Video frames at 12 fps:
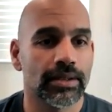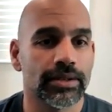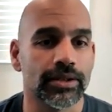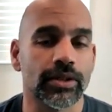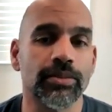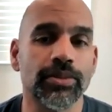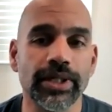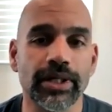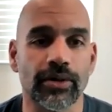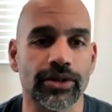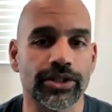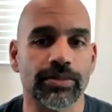So complete
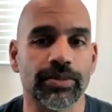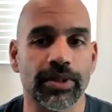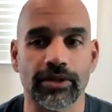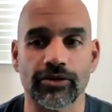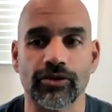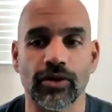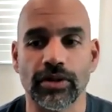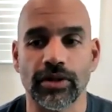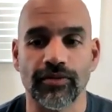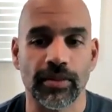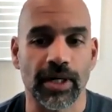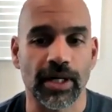ownership and control
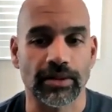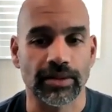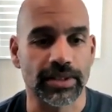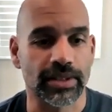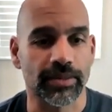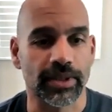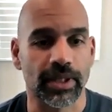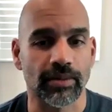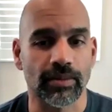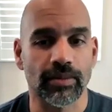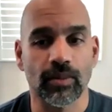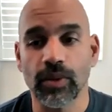of the model is something
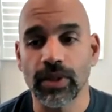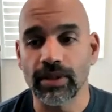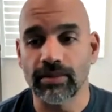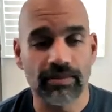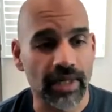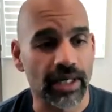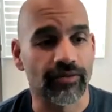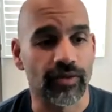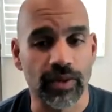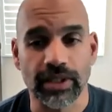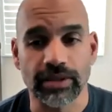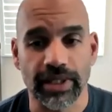that we kind of
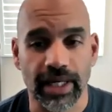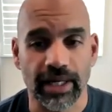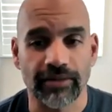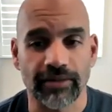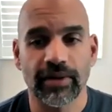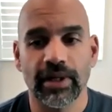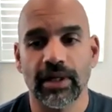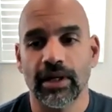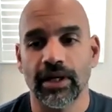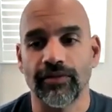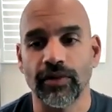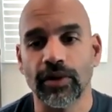uniquely have.
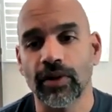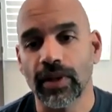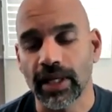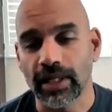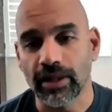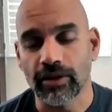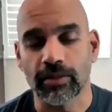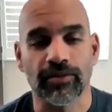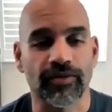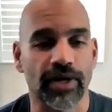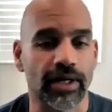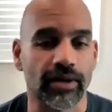If you go to any other
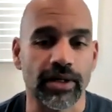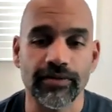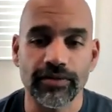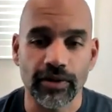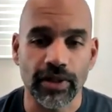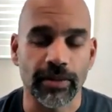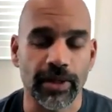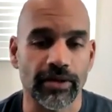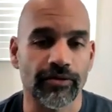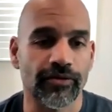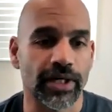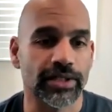provider, even though they may
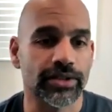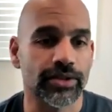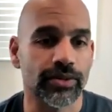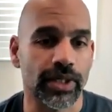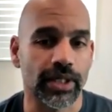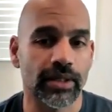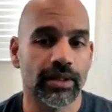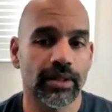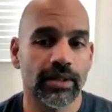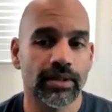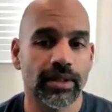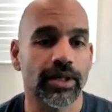do fine tuning,
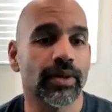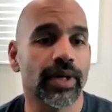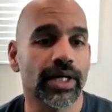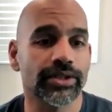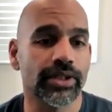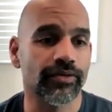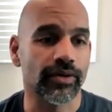they don't actually give